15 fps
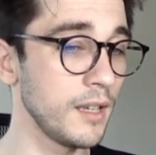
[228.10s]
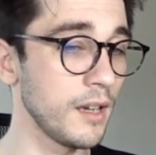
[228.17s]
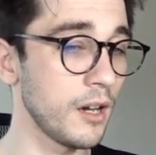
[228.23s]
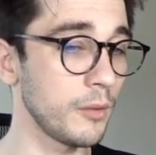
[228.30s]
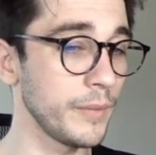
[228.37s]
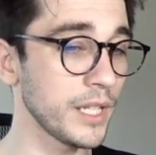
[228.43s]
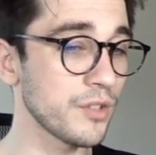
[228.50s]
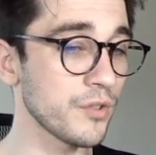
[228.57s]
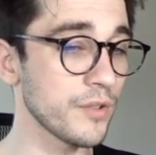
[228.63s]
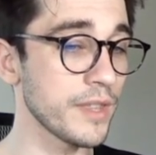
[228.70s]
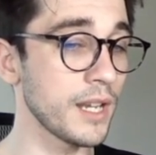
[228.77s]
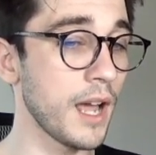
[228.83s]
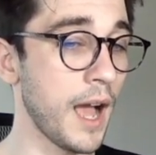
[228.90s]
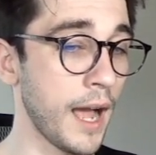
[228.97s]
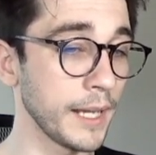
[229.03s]
I'll make sure that
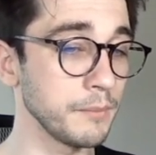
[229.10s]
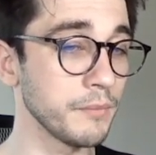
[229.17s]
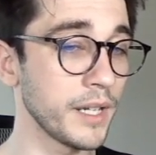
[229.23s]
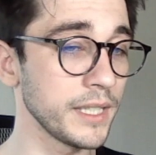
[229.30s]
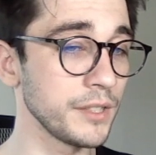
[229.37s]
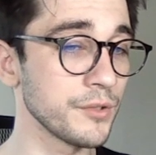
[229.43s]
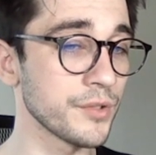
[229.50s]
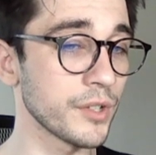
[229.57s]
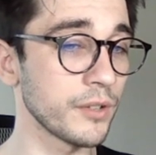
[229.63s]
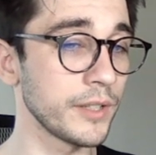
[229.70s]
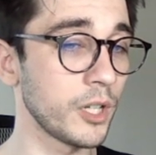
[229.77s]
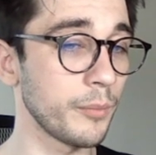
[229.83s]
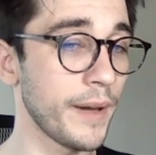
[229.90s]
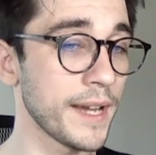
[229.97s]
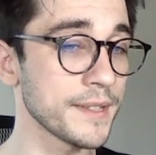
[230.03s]
I'm my user and
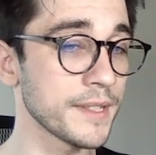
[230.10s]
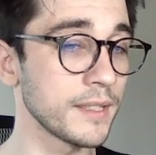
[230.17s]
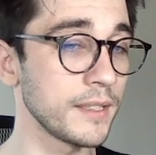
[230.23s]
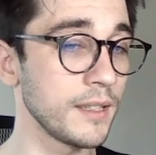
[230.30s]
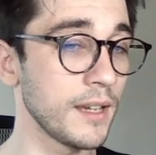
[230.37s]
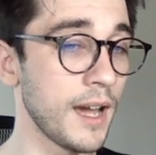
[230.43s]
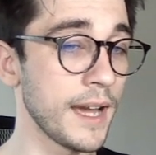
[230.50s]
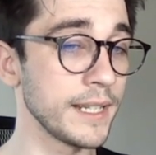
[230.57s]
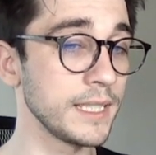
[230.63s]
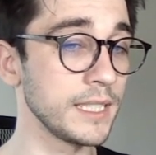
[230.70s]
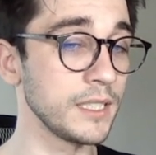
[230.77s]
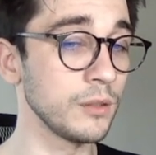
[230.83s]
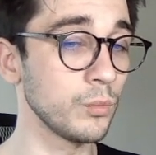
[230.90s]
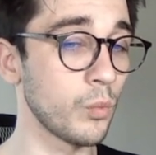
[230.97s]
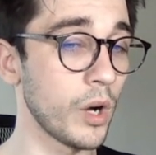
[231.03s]
I'll pass in
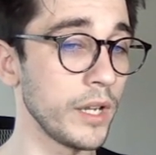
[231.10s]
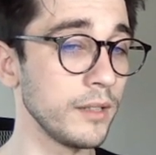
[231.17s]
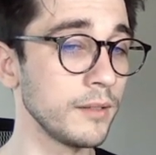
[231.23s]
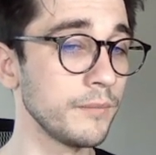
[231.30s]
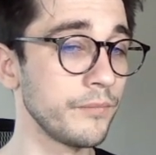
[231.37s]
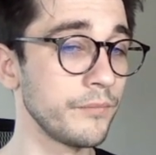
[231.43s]
ID 1.